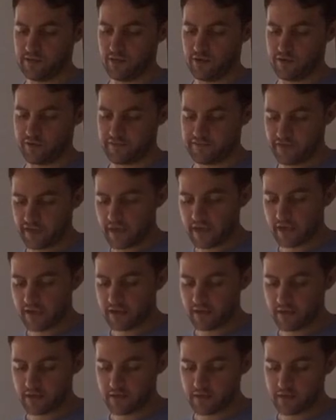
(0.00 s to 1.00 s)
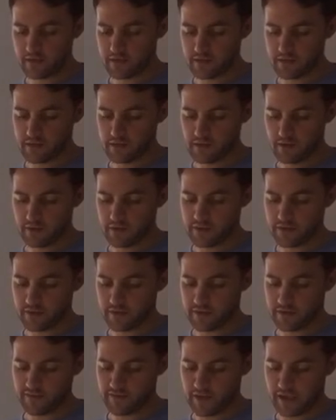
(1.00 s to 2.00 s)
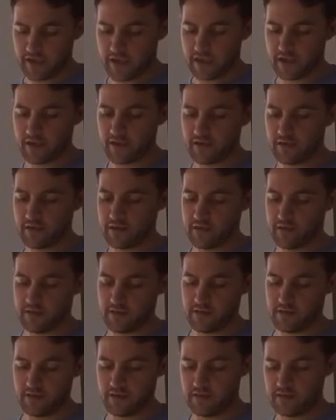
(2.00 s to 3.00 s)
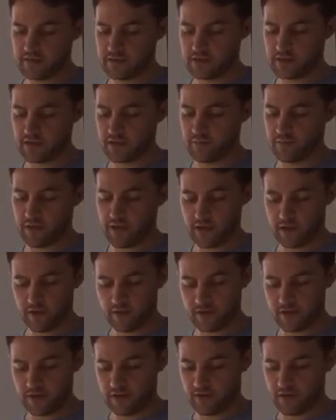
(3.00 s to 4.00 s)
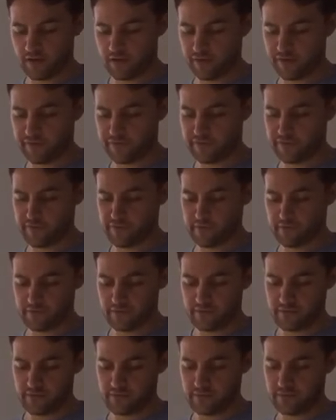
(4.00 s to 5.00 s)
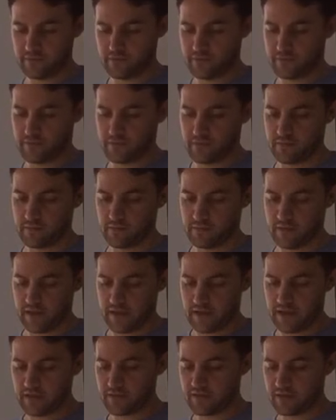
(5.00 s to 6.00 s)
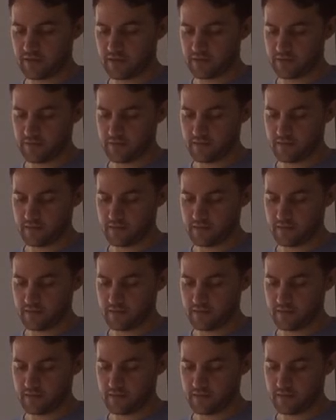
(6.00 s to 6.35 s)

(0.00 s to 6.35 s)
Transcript: log of e, log e to the power of anything,